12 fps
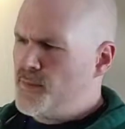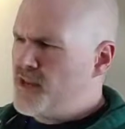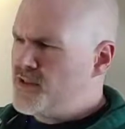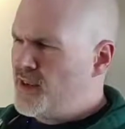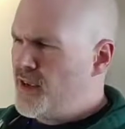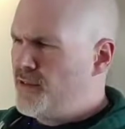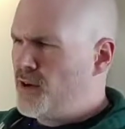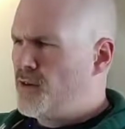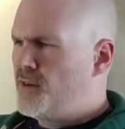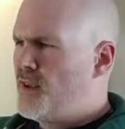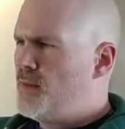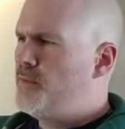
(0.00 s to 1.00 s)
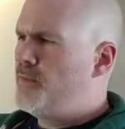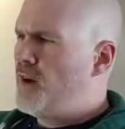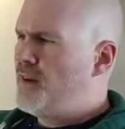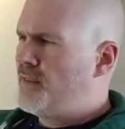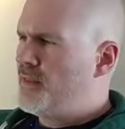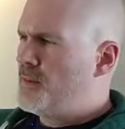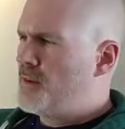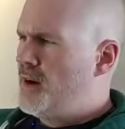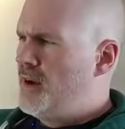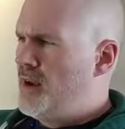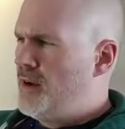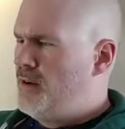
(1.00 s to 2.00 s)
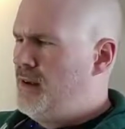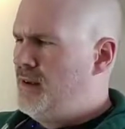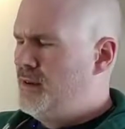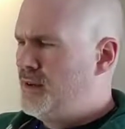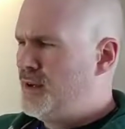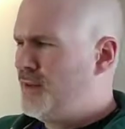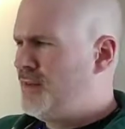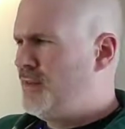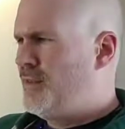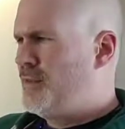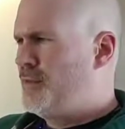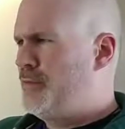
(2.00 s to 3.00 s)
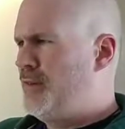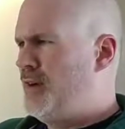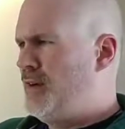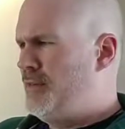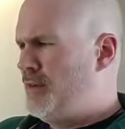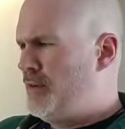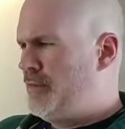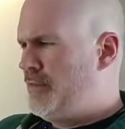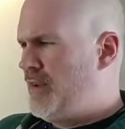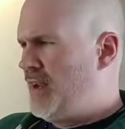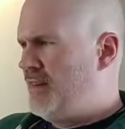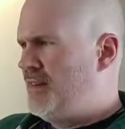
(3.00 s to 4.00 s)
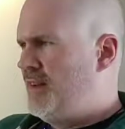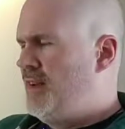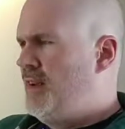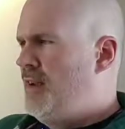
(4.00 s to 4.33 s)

I'm actually having a hard time finding them right now, so they're very faint,